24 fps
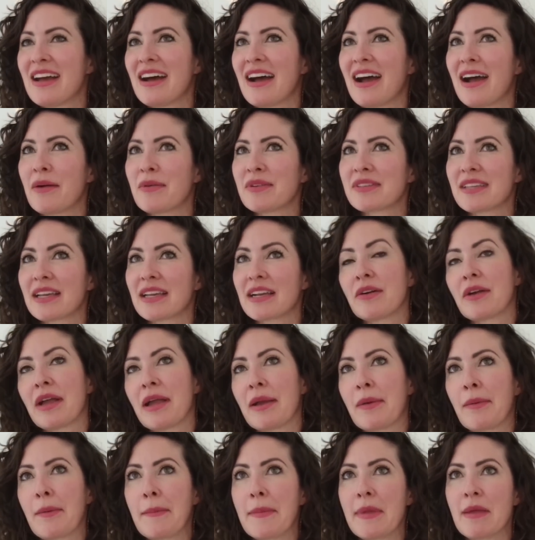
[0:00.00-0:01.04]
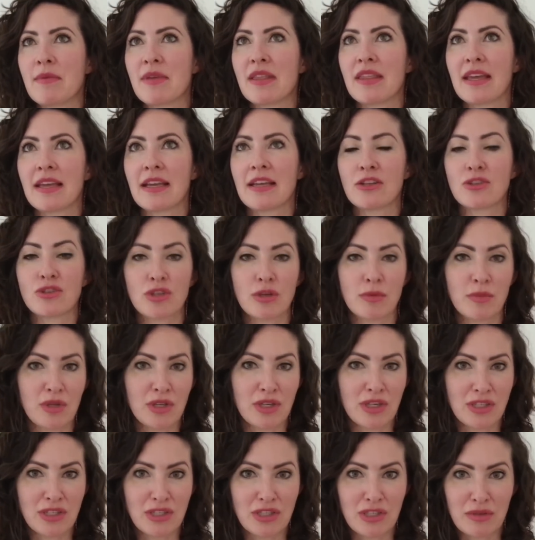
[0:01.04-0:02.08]
I was like, okay, well, maybe they
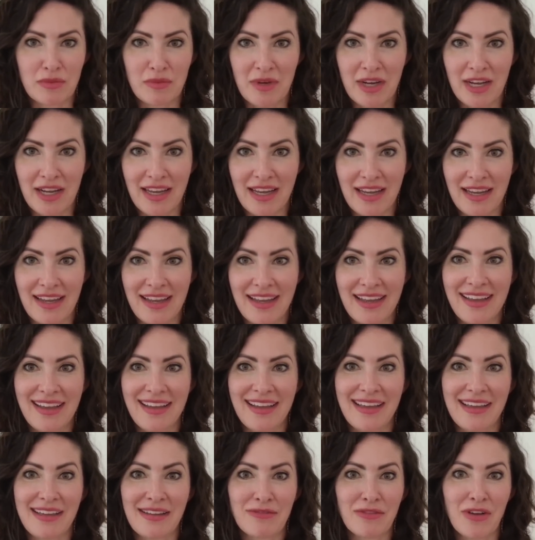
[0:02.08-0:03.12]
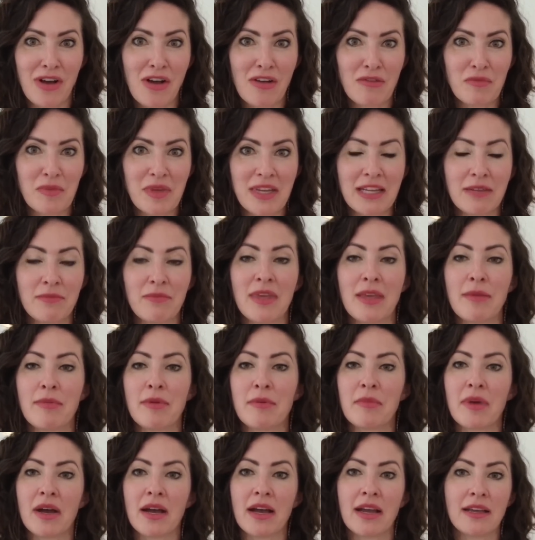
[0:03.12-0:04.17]
contributed to my involvement. Maybe
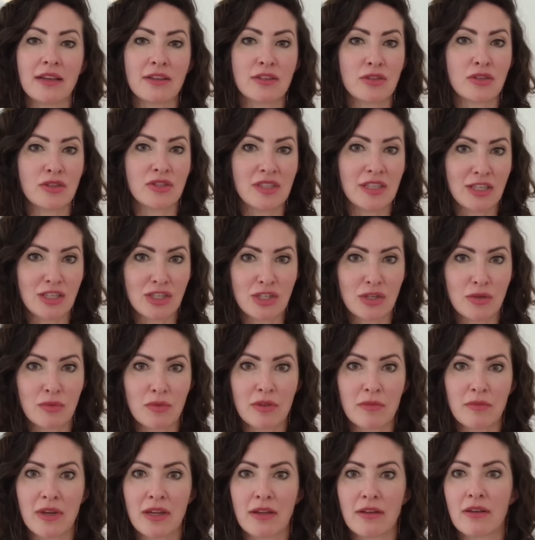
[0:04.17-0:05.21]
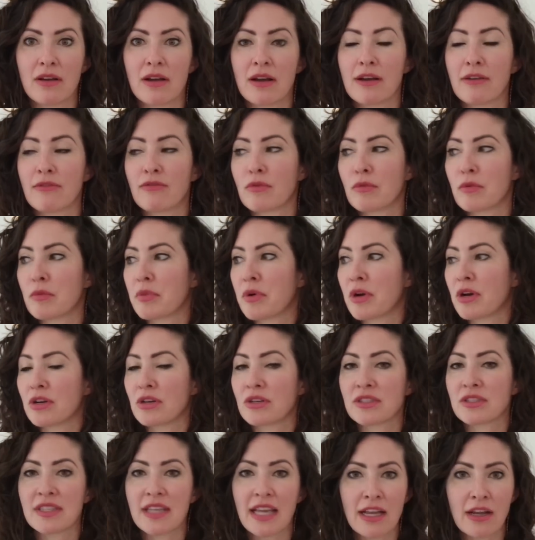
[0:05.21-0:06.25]
my association with my former partner
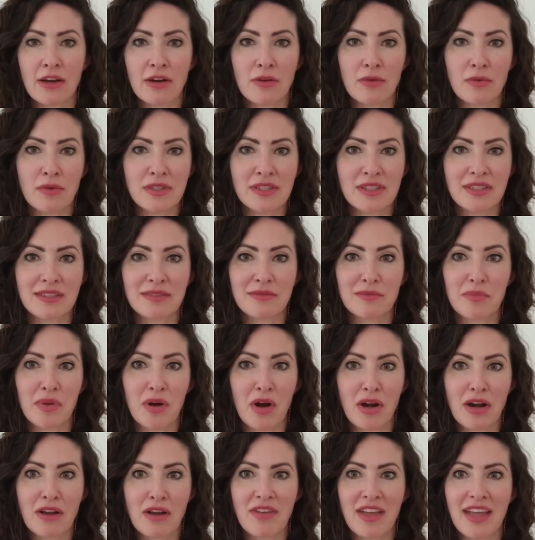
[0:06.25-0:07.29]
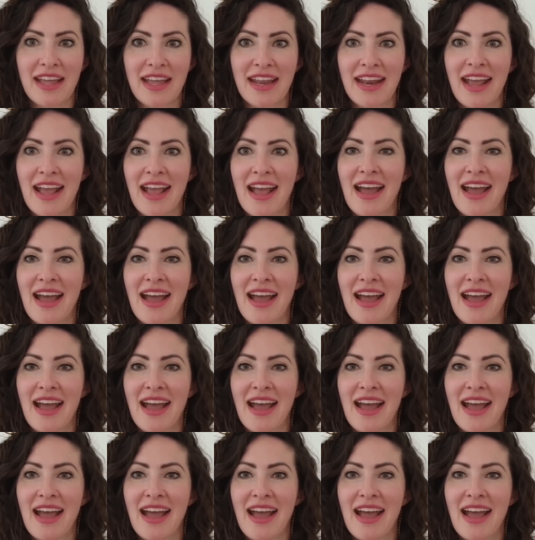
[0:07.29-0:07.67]
Sayer was part of it.